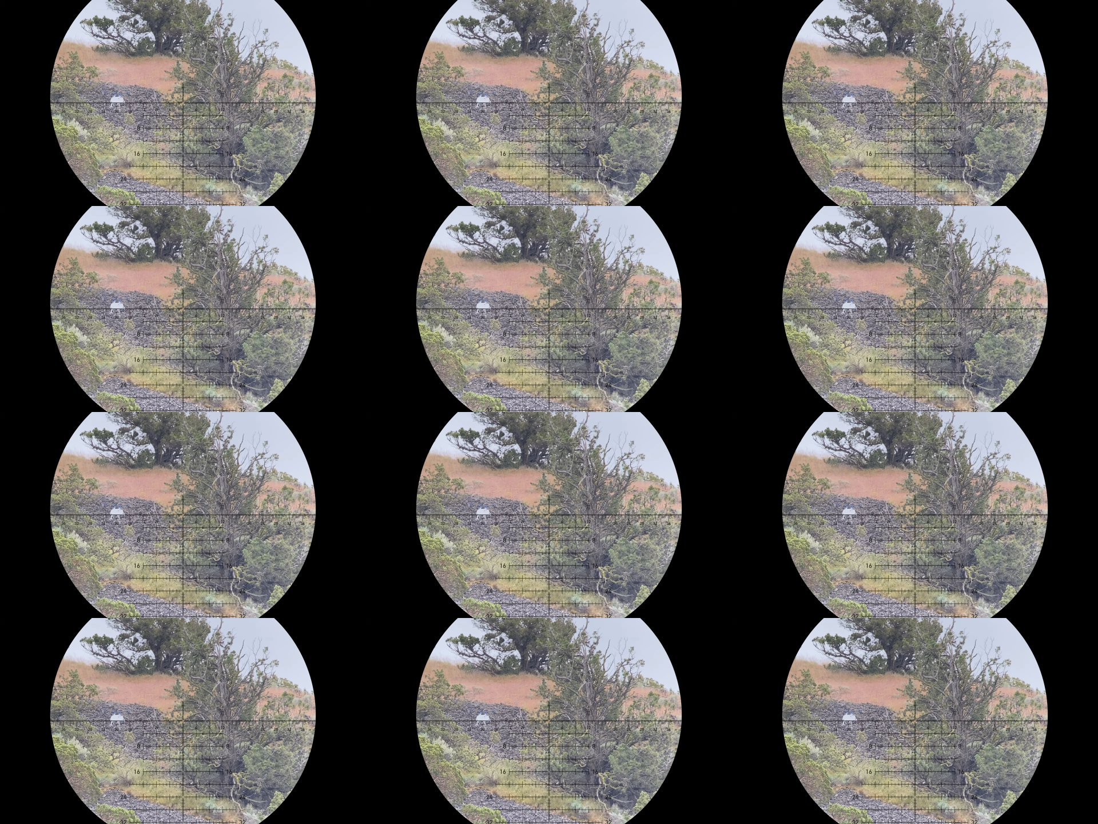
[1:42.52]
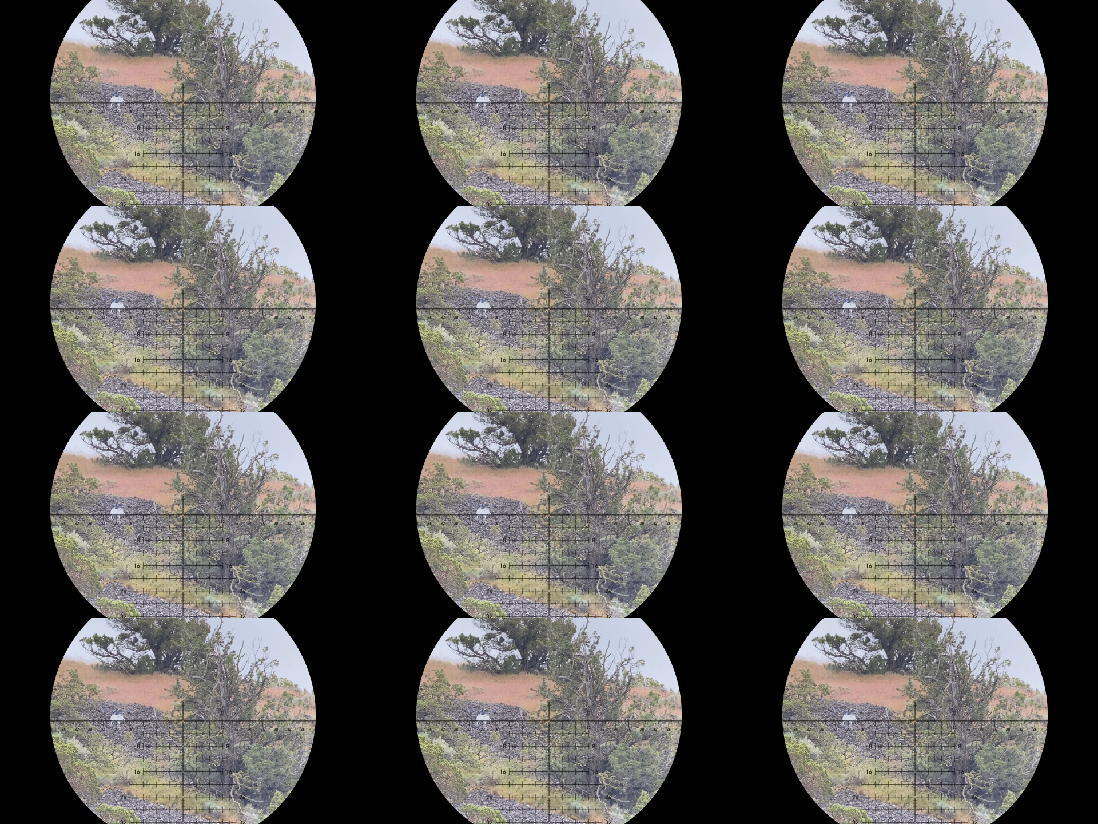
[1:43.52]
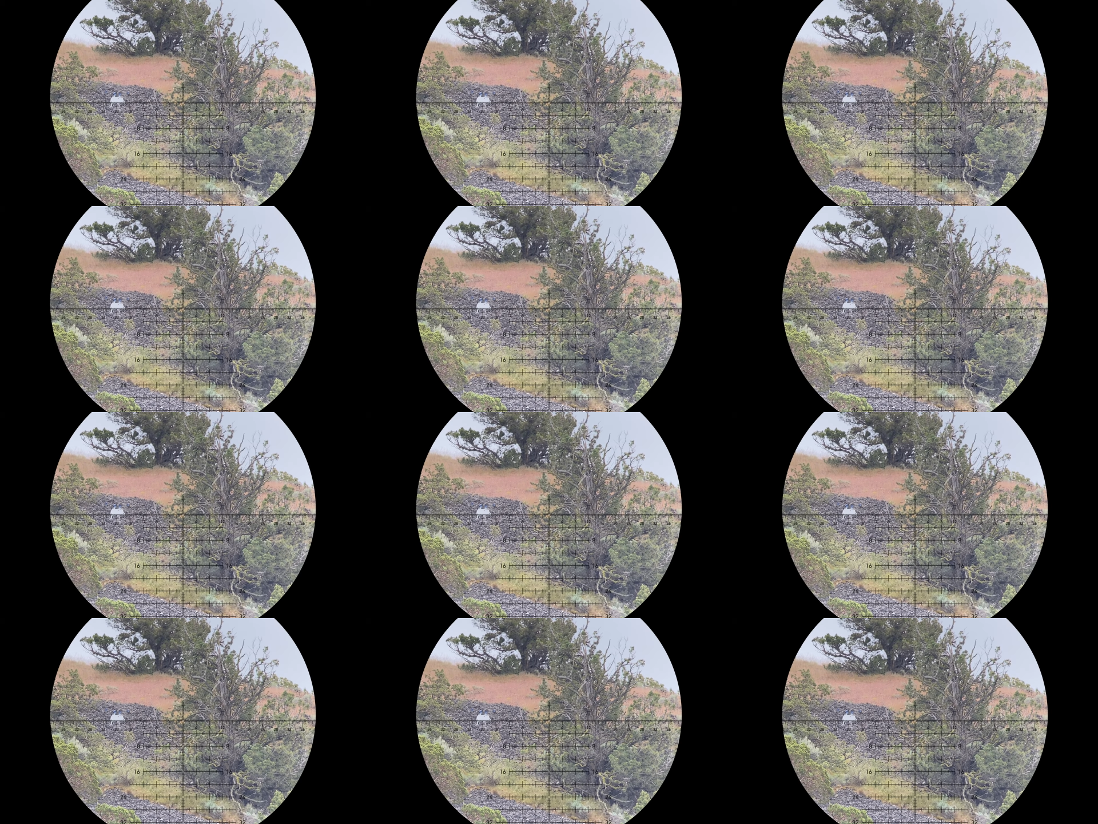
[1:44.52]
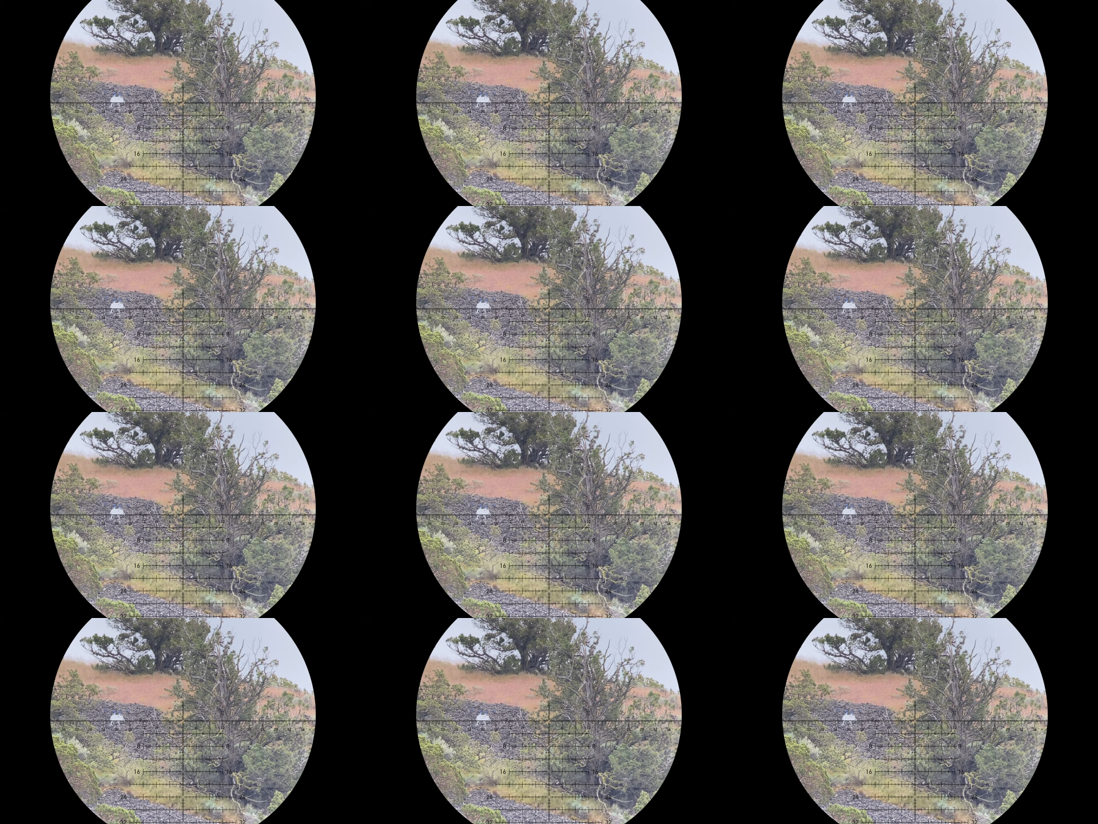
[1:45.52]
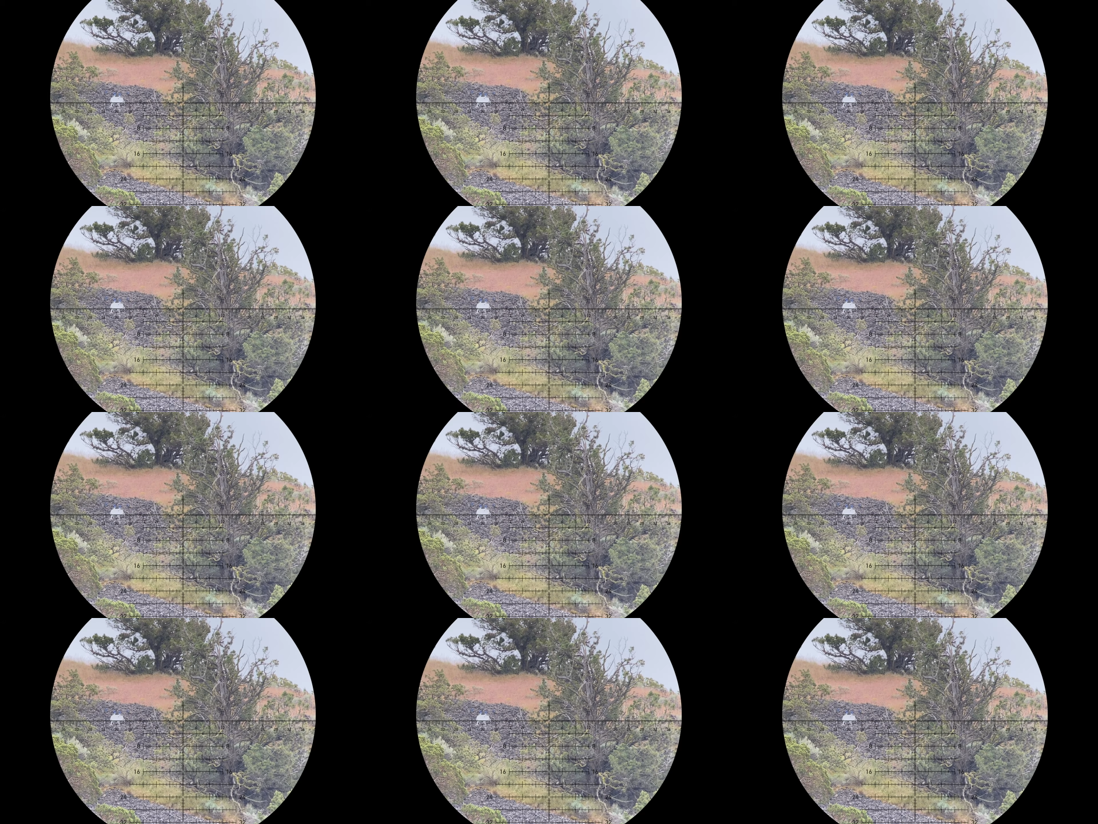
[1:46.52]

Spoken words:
(no speaker visible)